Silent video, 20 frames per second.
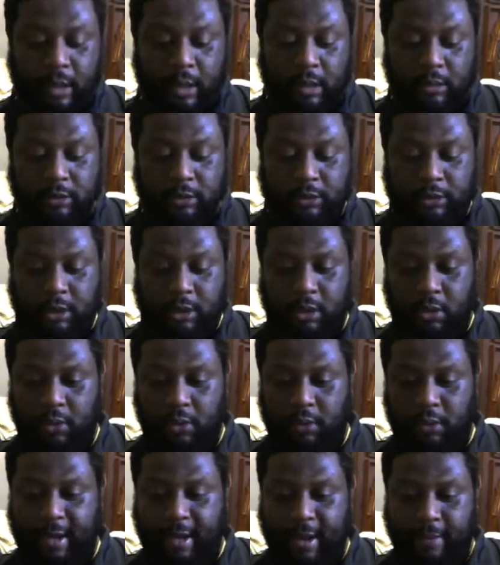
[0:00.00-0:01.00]

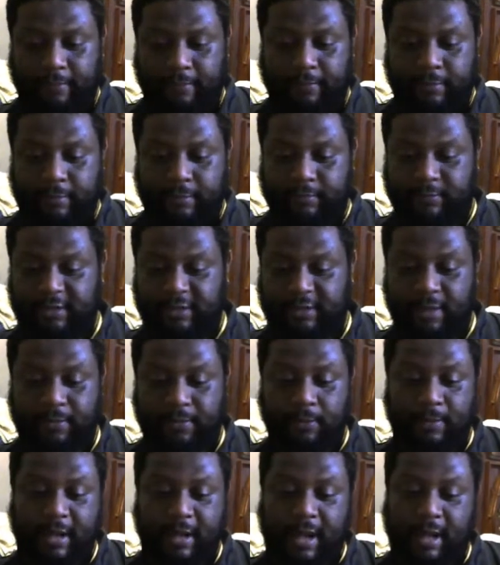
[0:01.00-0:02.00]
So yeah,
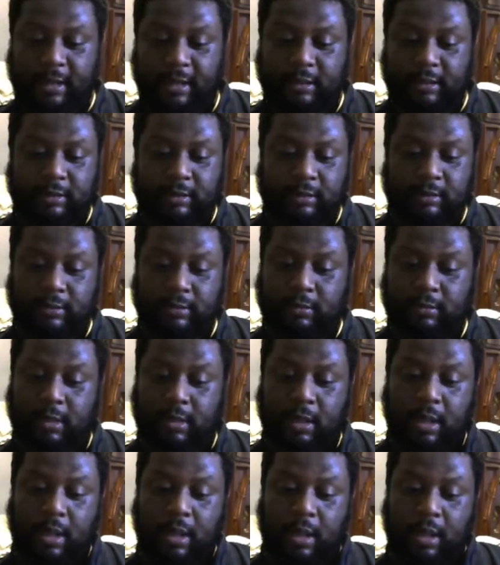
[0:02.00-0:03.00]
Zamplebox
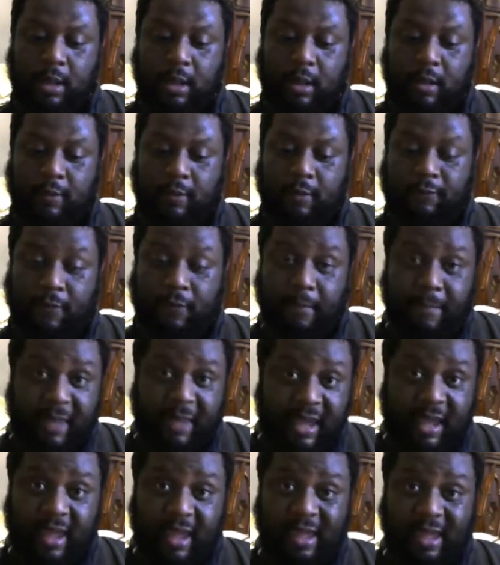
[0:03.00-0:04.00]
for
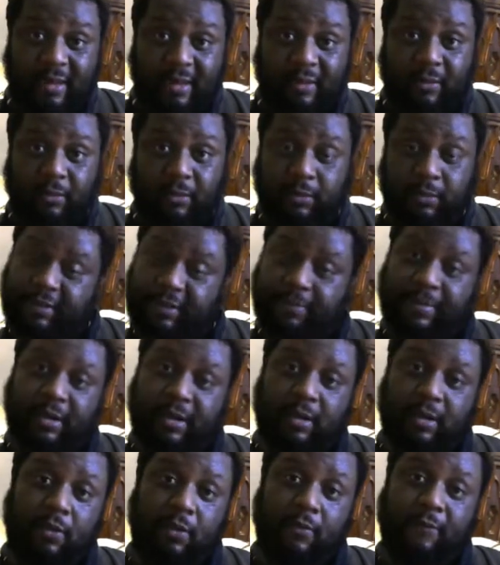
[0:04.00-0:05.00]
me was a
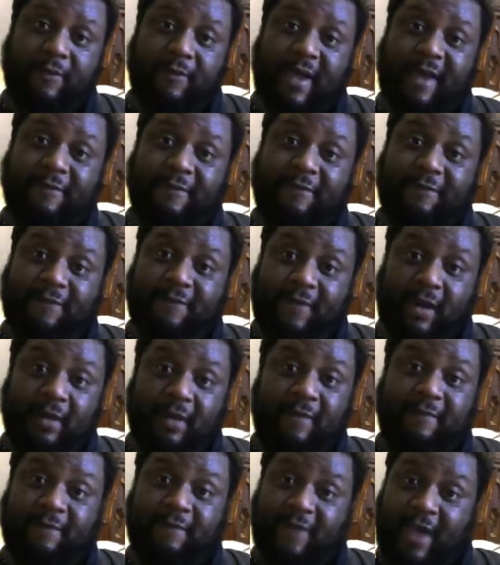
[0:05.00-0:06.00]
big old fat
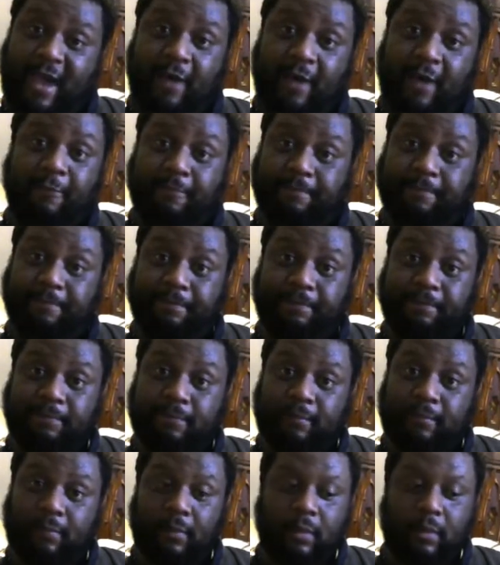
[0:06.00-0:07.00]
fucking fail.
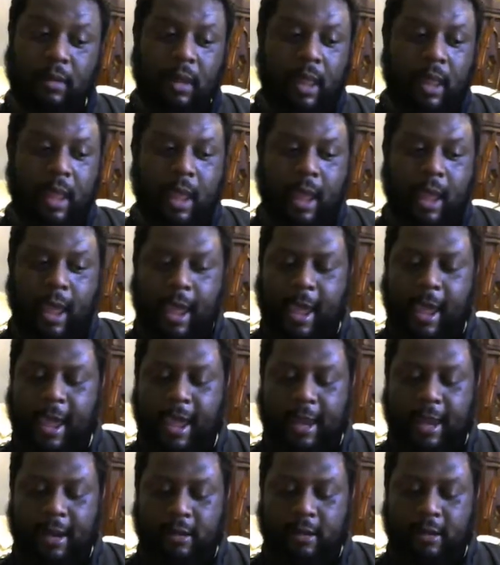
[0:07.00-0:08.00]

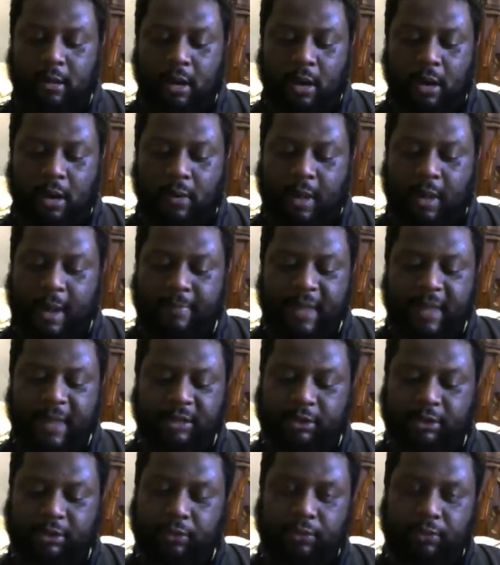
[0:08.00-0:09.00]
And I'm not
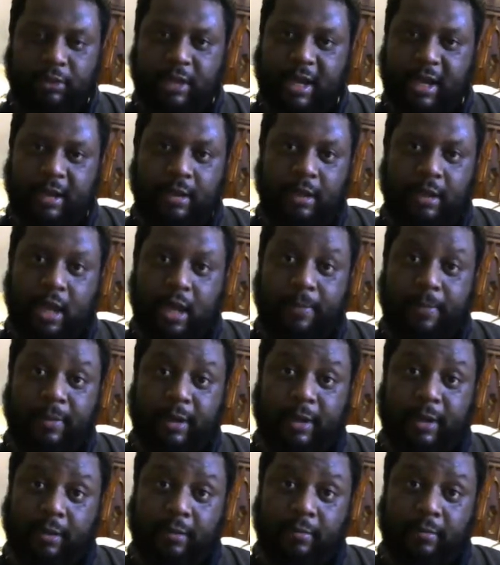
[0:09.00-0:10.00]
shooting down a
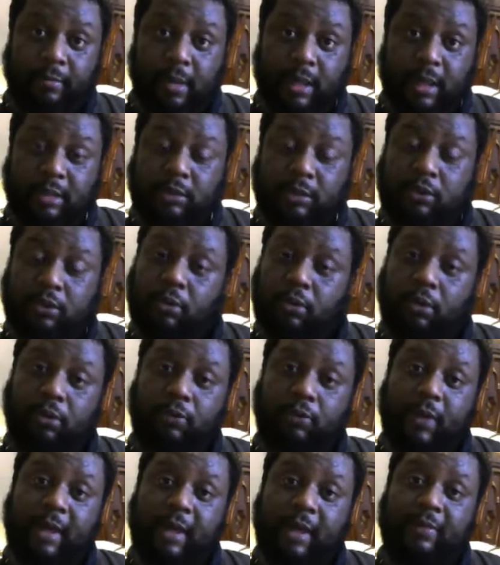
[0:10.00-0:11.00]
company. It's doing a
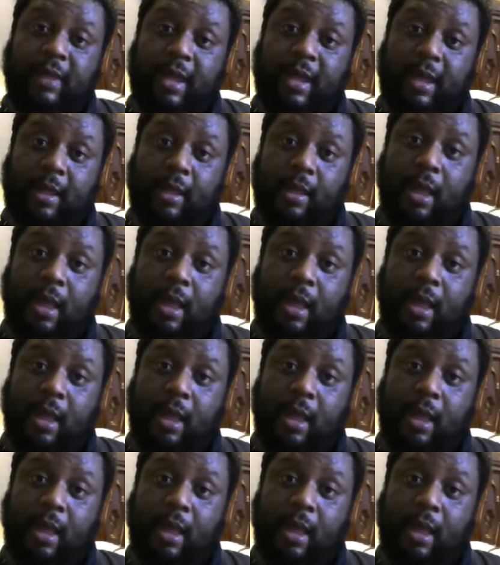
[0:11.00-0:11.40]
great thing.